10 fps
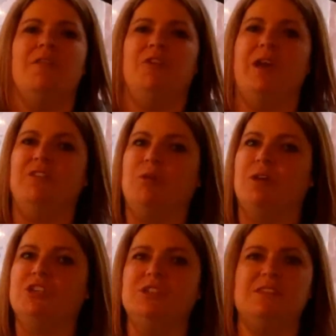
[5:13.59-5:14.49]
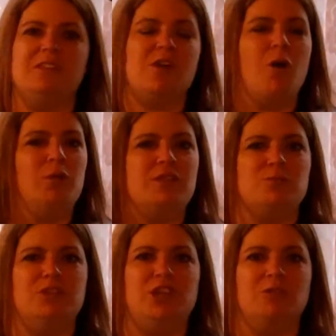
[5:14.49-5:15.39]
If you have any questions, as
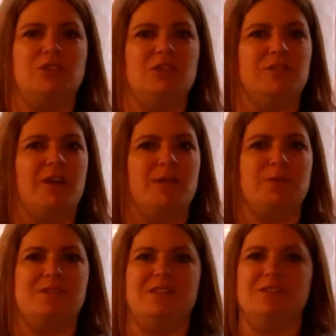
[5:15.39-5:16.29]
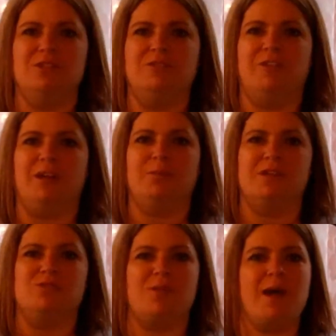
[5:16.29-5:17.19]
always, reach out to your VitaPlus dealer,
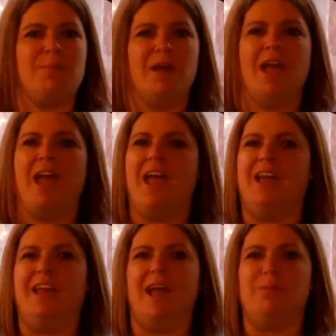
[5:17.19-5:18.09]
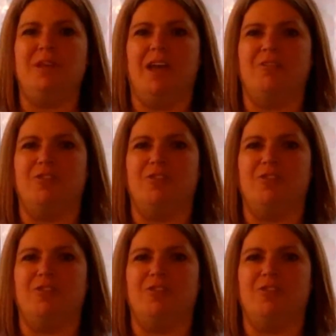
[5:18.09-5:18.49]
VitaPlus rep, and happy calf